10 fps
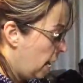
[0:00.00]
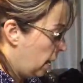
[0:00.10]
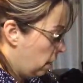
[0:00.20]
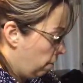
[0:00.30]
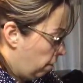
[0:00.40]

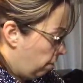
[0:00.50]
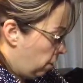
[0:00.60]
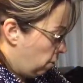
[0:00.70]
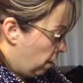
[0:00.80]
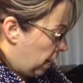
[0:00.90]
in the
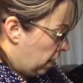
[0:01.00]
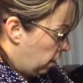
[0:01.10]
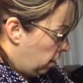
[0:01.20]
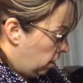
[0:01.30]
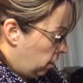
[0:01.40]

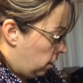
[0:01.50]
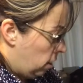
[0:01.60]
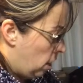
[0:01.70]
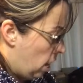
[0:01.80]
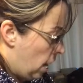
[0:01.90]
refrigerator,
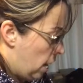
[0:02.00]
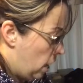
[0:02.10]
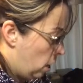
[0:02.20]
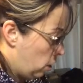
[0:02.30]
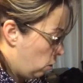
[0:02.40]
and
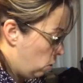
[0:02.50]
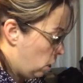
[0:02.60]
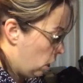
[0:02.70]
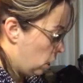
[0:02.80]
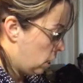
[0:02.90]
I'll use
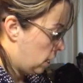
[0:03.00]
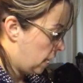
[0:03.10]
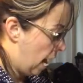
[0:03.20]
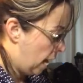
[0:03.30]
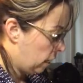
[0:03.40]
it in
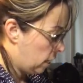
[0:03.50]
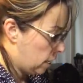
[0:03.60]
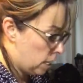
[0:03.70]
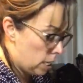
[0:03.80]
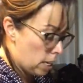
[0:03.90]

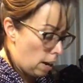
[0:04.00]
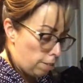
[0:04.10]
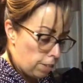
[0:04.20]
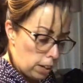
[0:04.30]
salads and stuff.